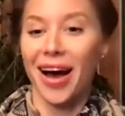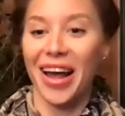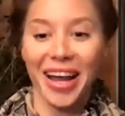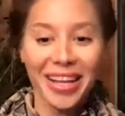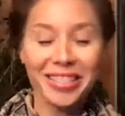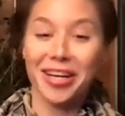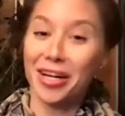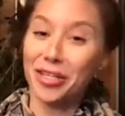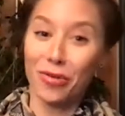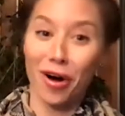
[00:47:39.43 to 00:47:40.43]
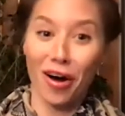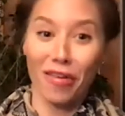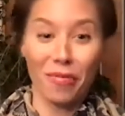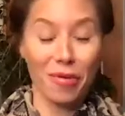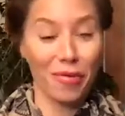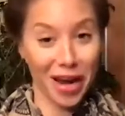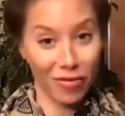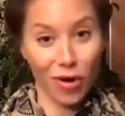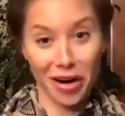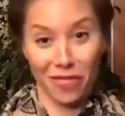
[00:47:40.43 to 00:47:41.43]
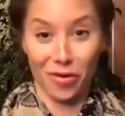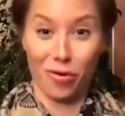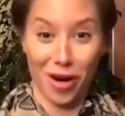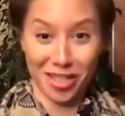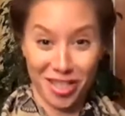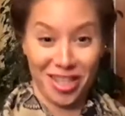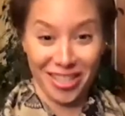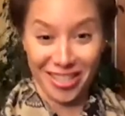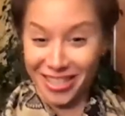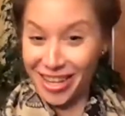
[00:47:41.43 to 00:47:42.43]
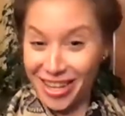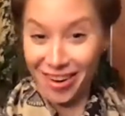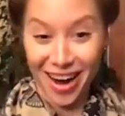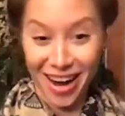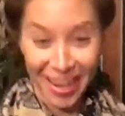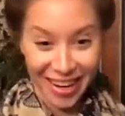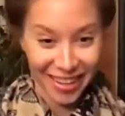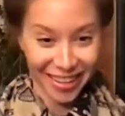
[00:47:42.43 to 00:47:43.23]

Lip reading: I hate to cut you off, but we have quite a few questions. Is that all right?